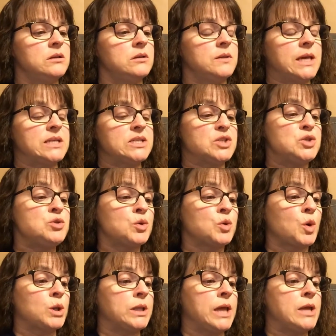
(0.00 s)
That sooner
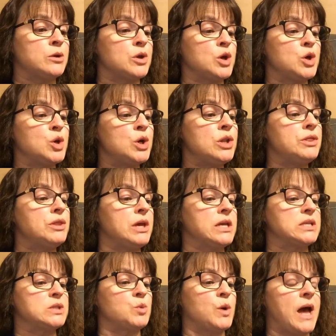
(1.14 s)
or later the good
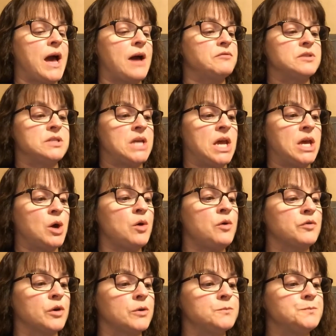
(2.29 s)
things will have to take
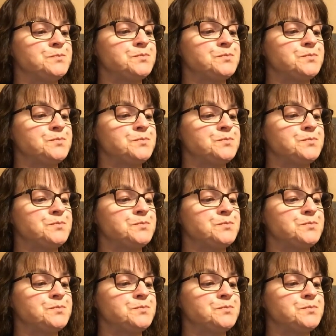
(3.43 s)
over.